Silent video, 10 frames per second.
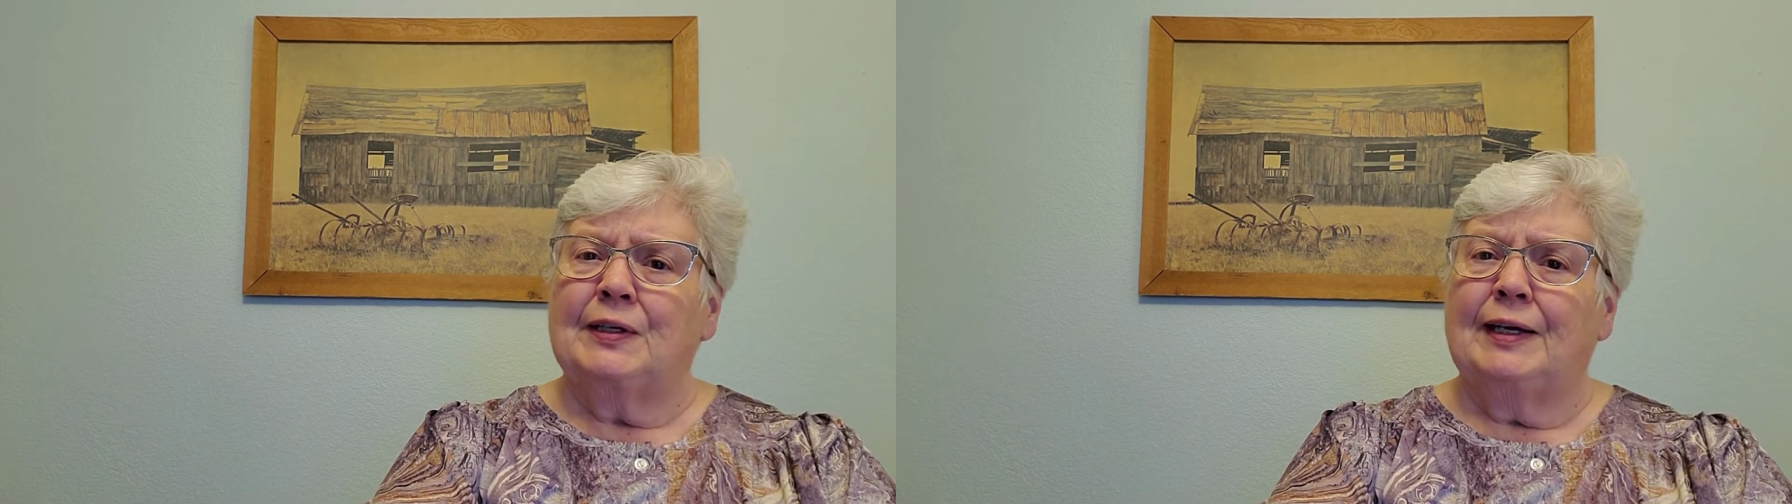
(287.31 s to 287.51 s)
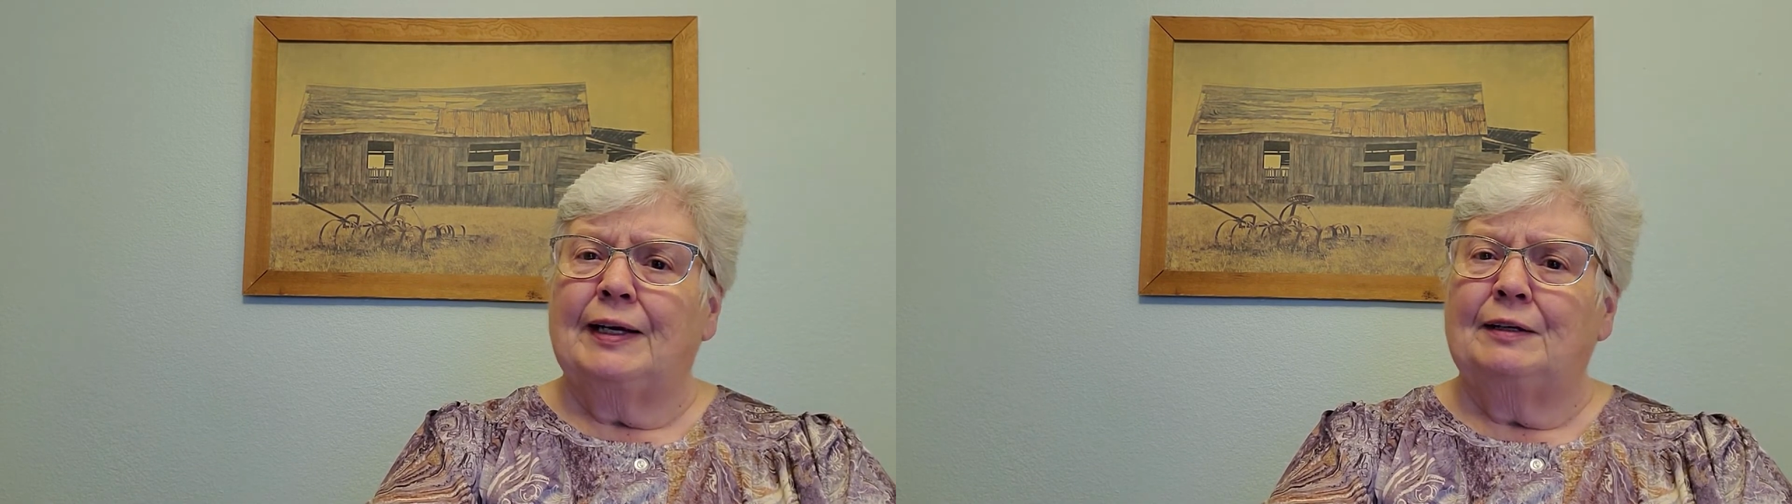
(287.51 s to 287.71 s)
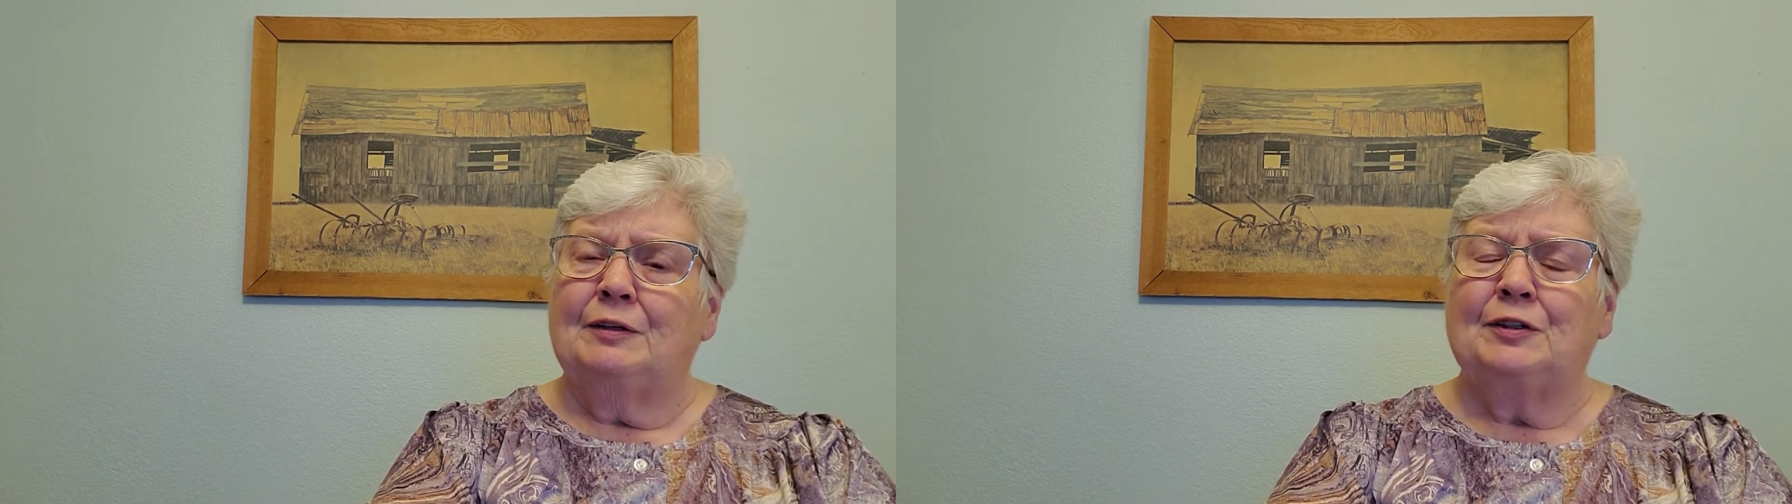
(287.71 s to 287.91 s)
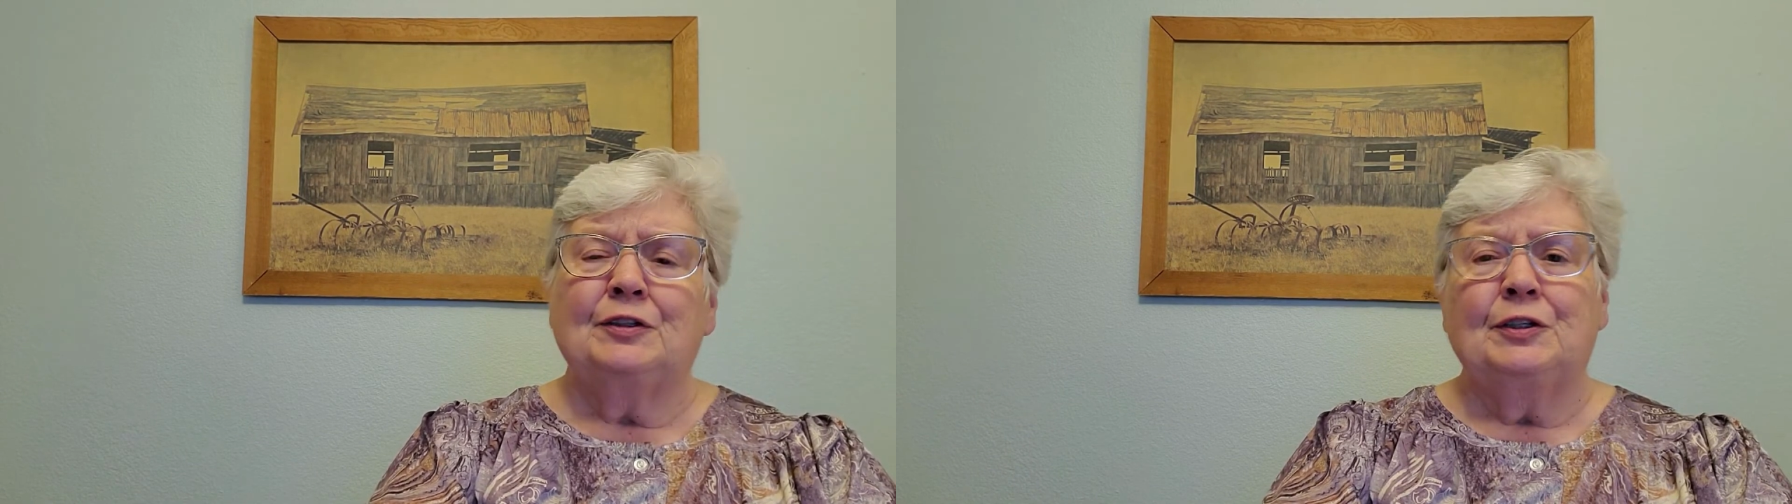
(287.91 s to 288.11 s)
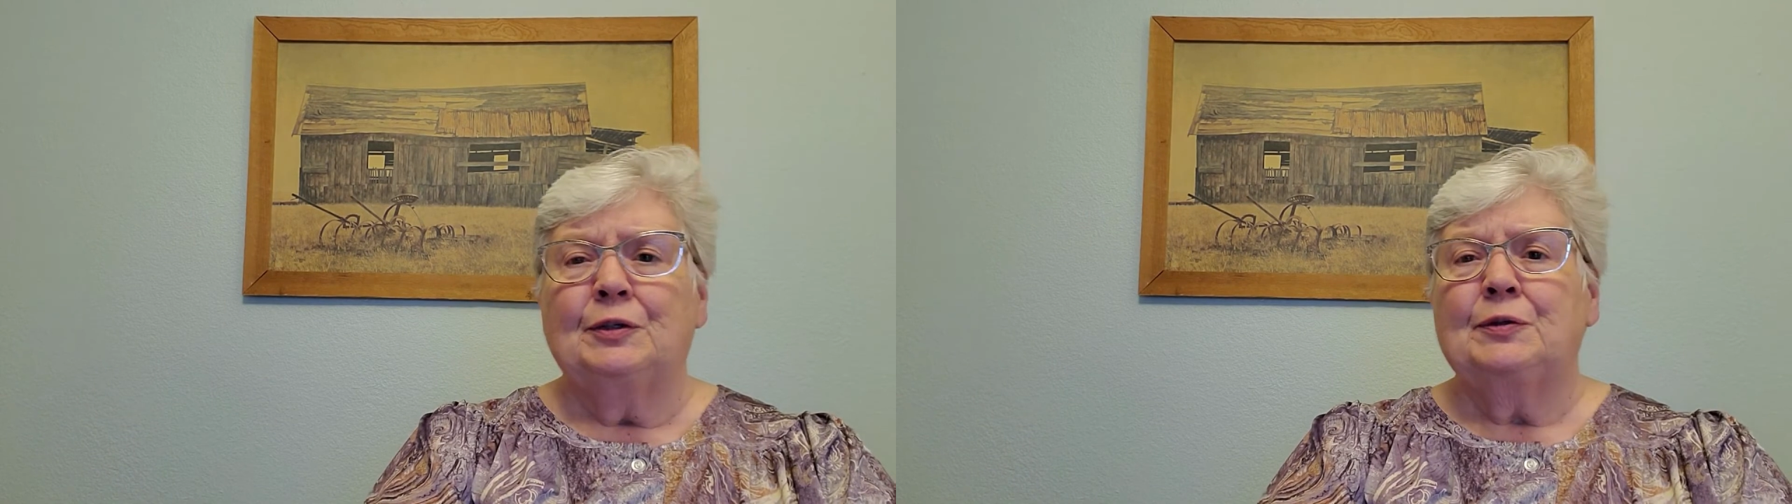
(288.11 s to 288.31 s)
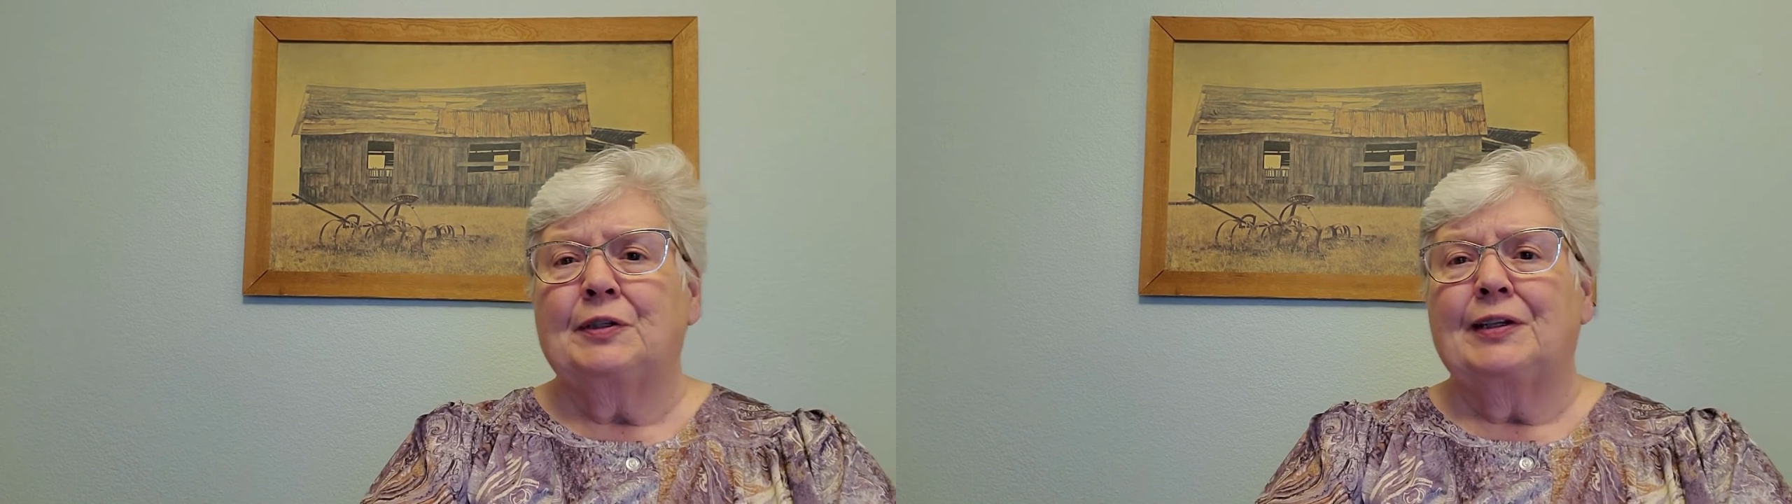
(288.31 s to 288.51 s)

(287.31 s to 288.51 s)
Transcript: and you're used